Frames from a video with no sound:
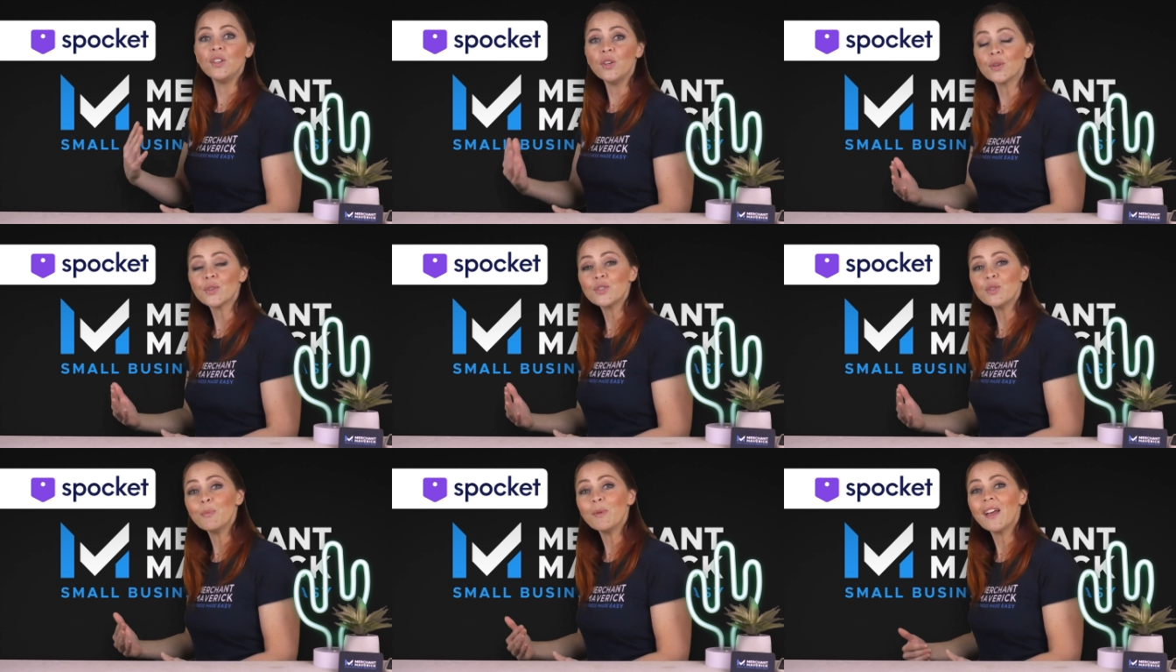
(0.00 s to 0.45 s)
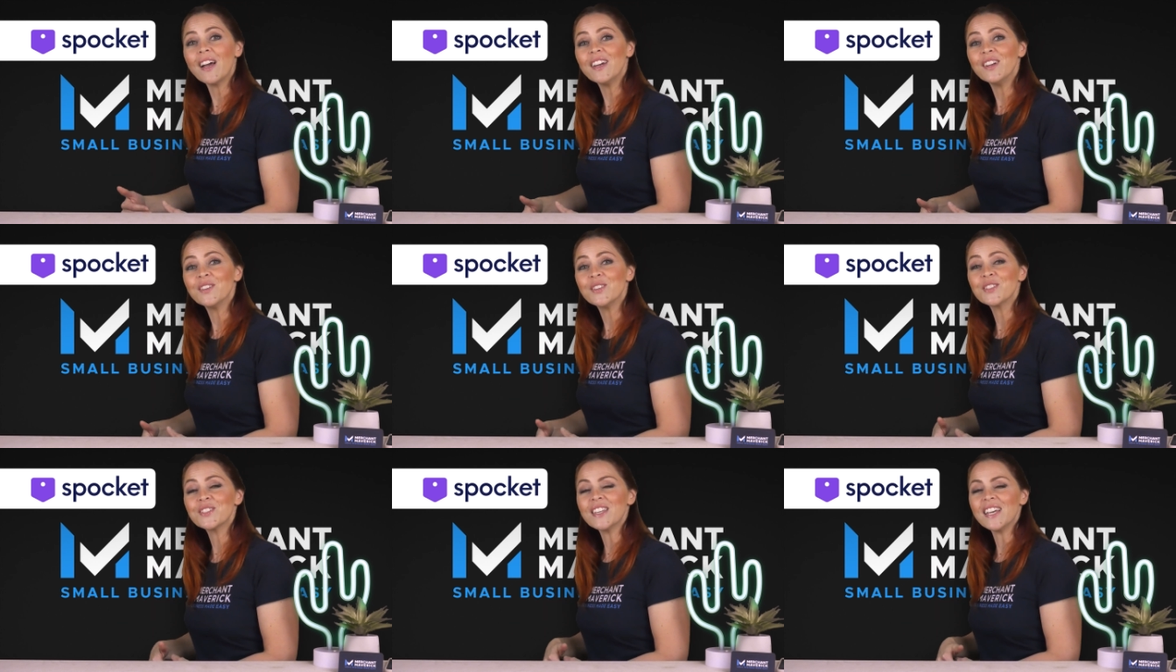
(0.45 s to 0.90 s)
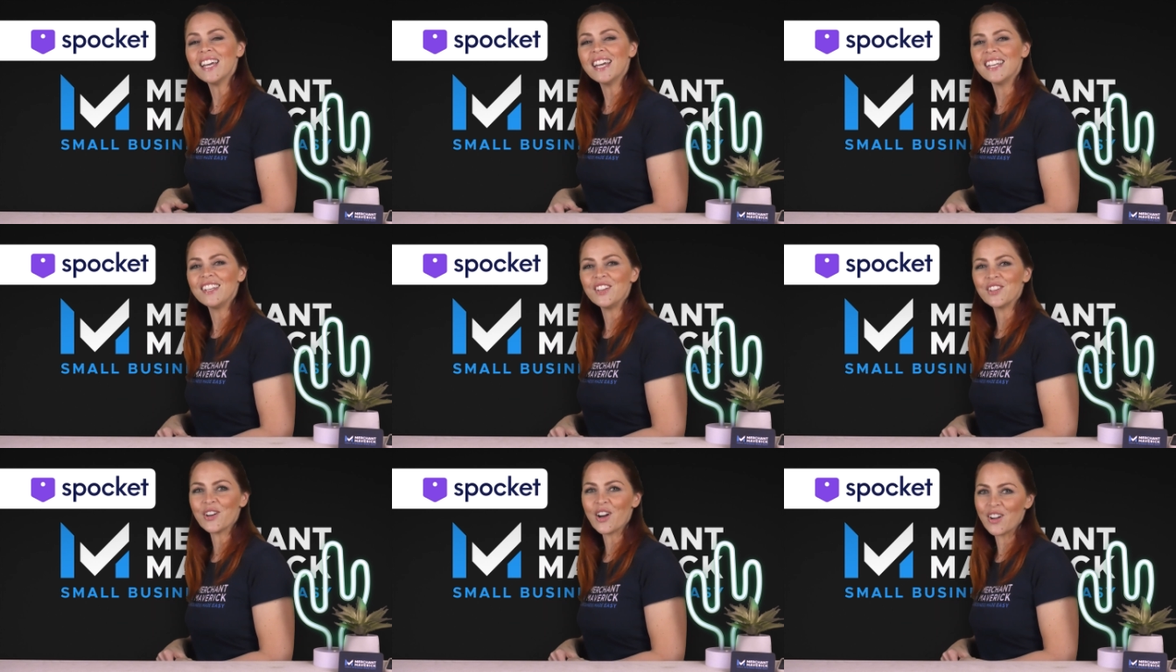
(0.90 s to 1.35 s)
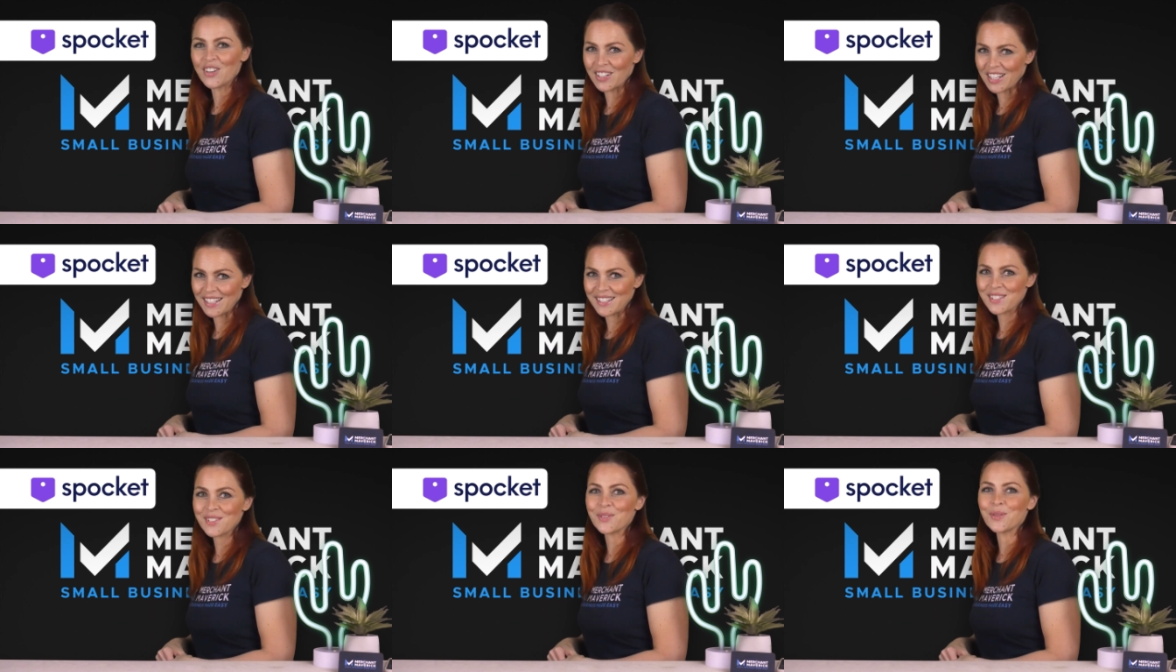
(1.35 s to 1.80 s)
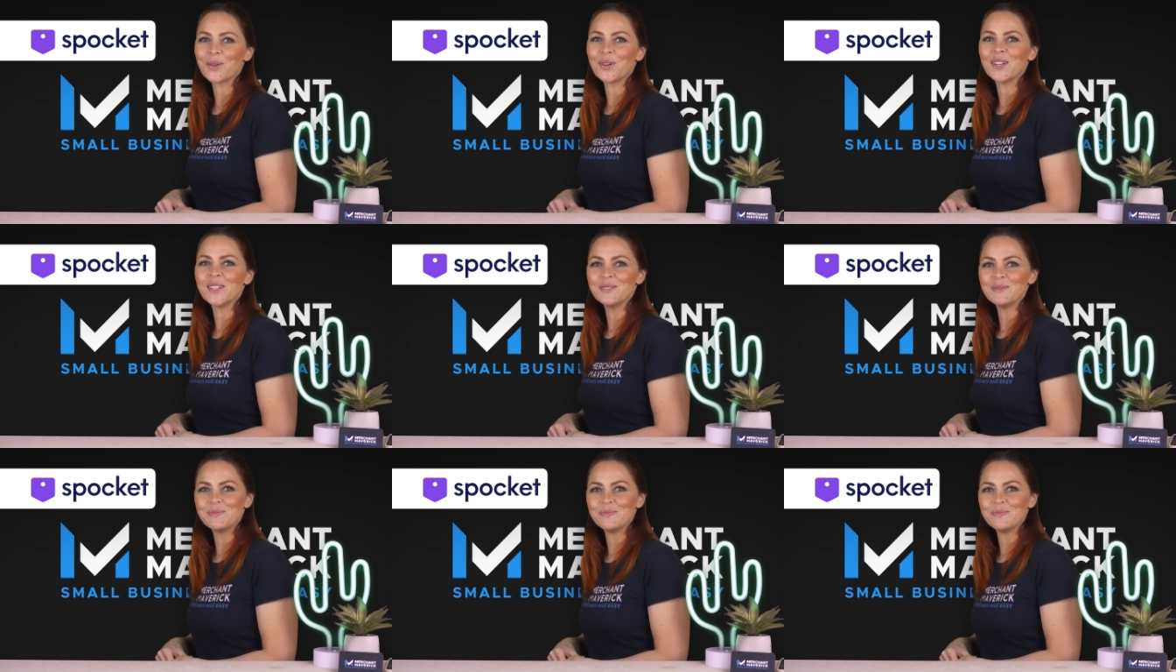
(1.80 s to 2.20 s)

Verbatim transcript: your suppliers and your online store.